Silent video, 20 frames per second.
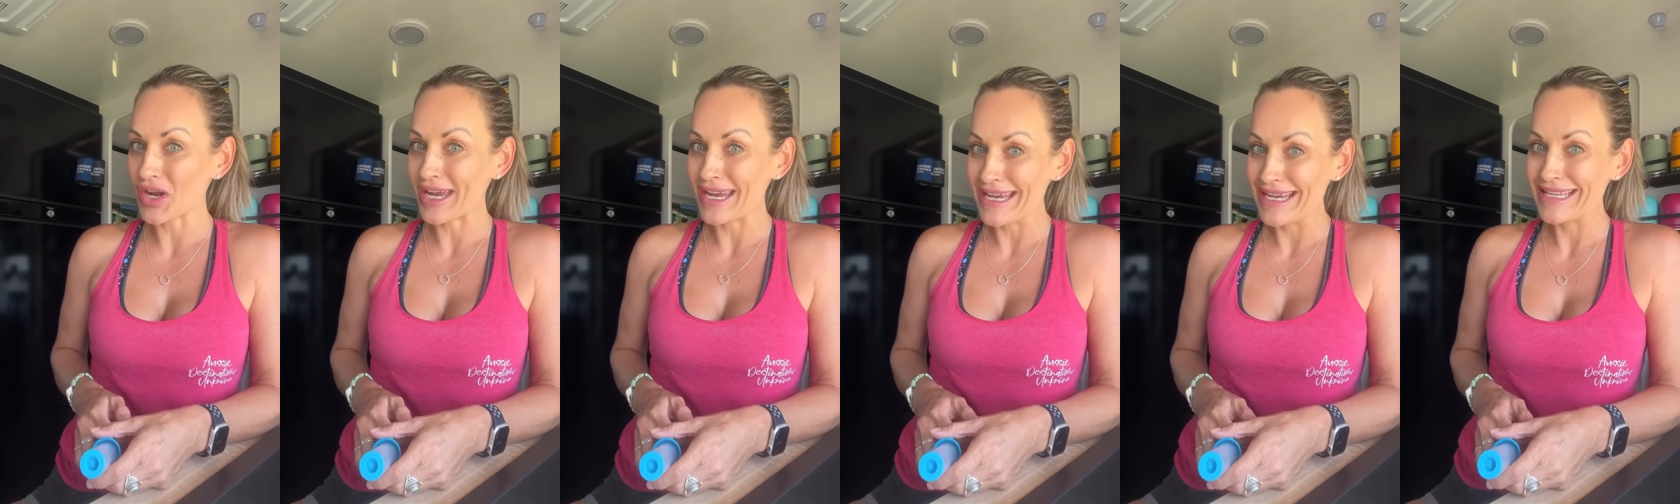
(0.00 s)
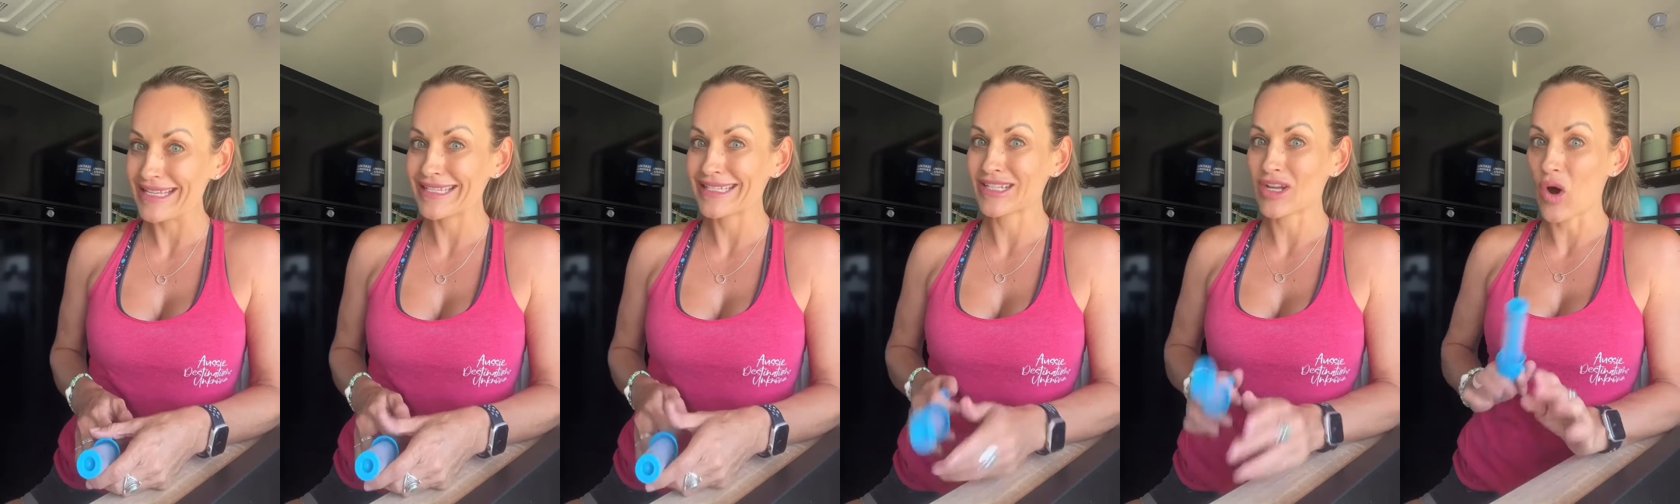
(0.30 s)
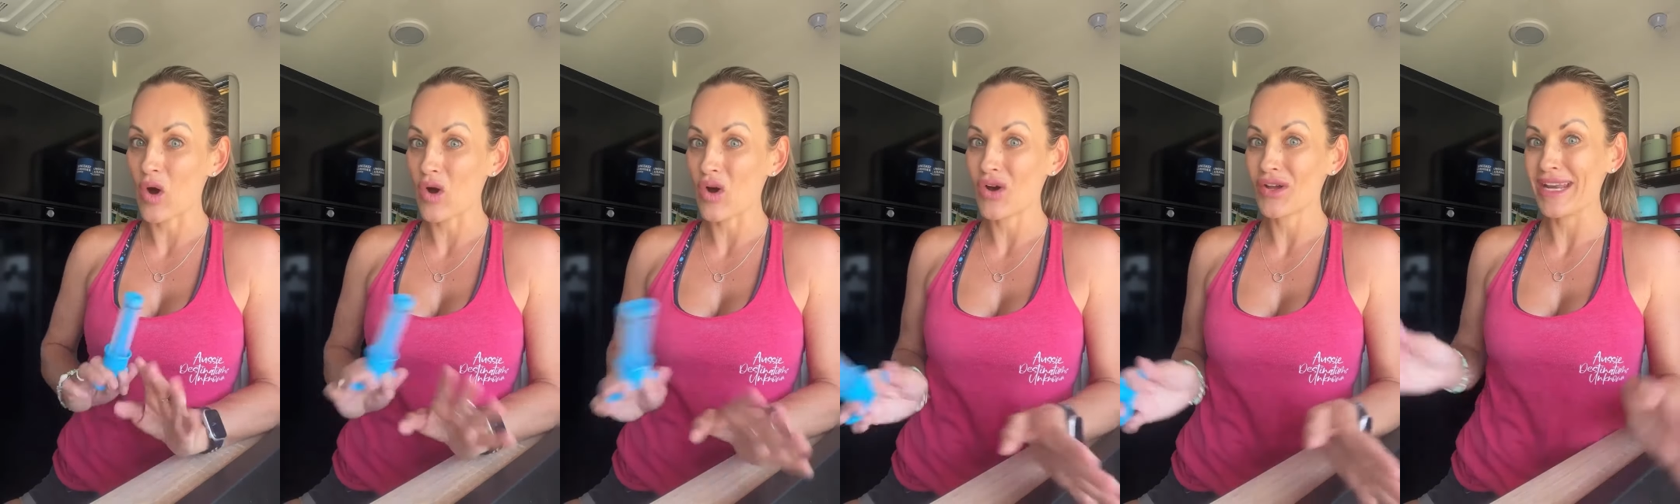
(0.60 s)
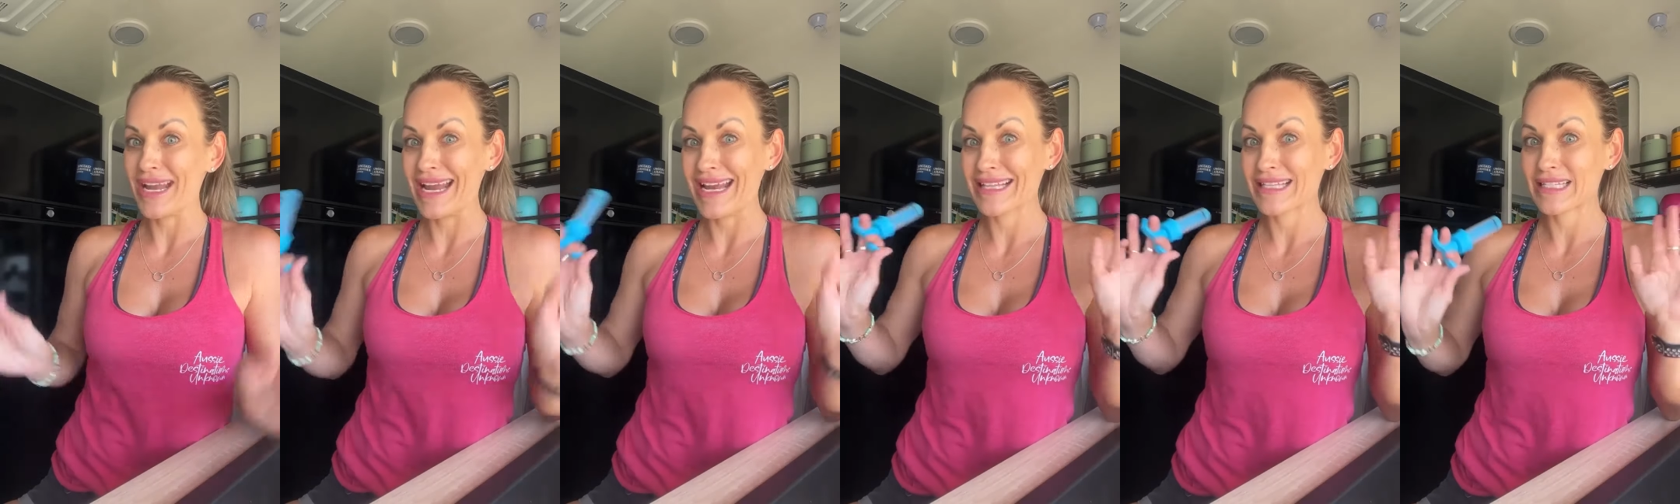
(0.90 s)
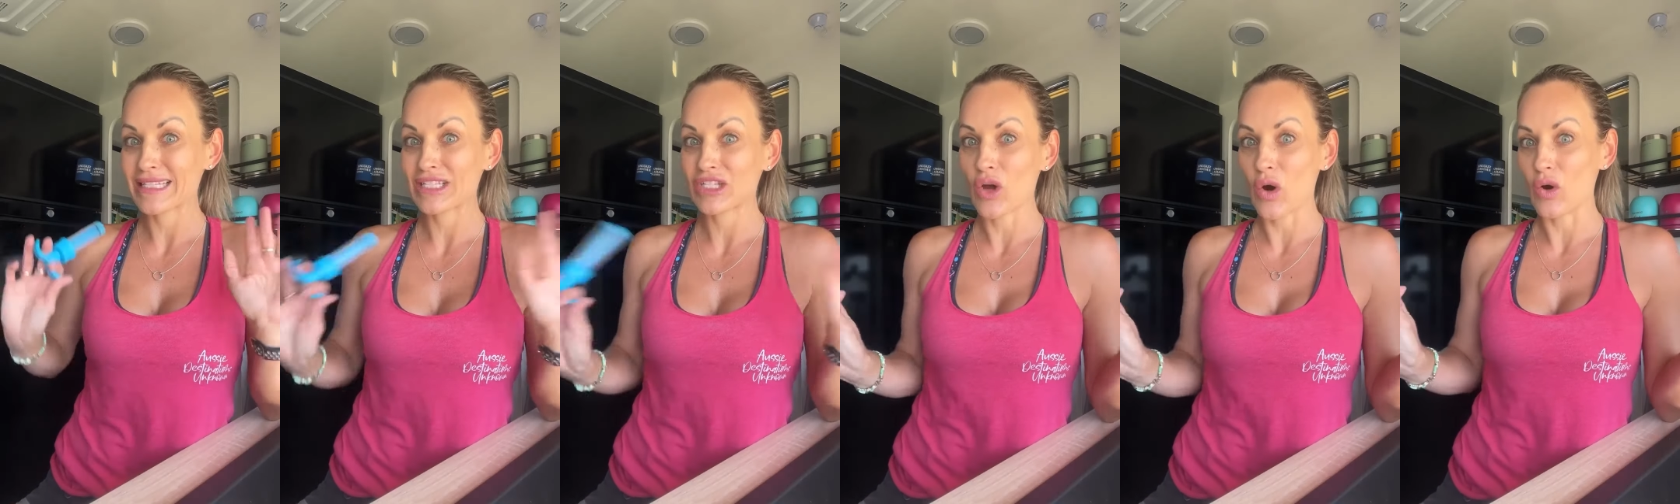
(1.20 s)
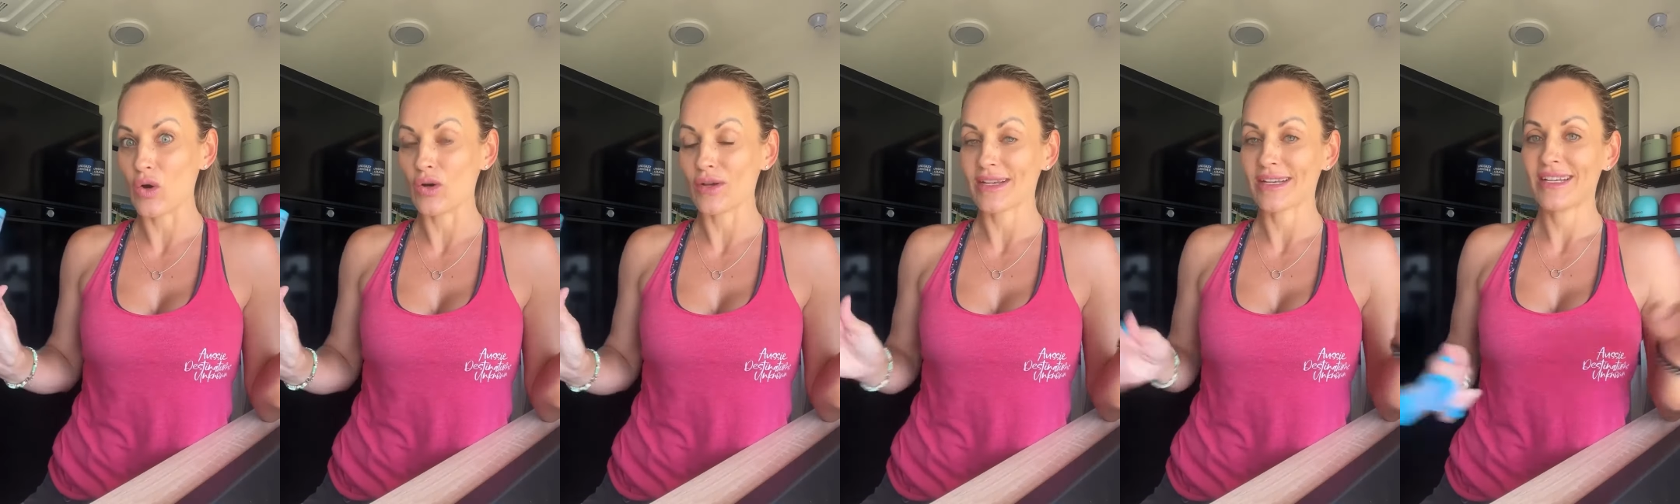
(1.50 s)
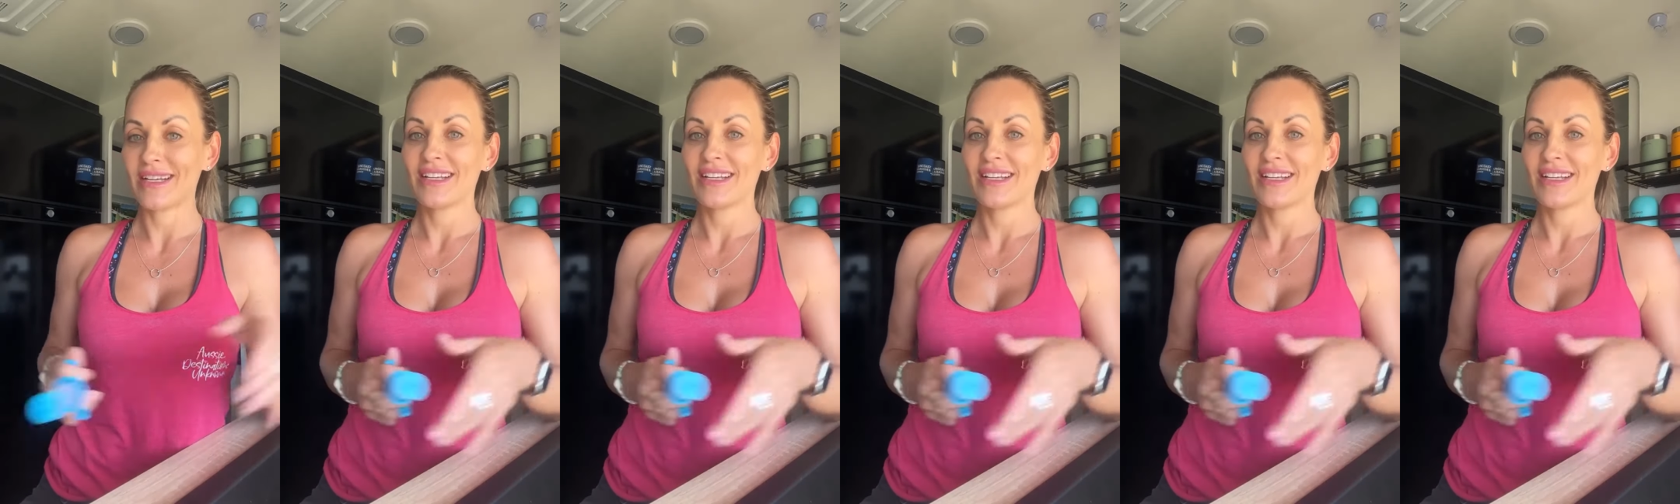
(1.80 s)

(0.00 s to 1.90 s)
is gone, it's gone.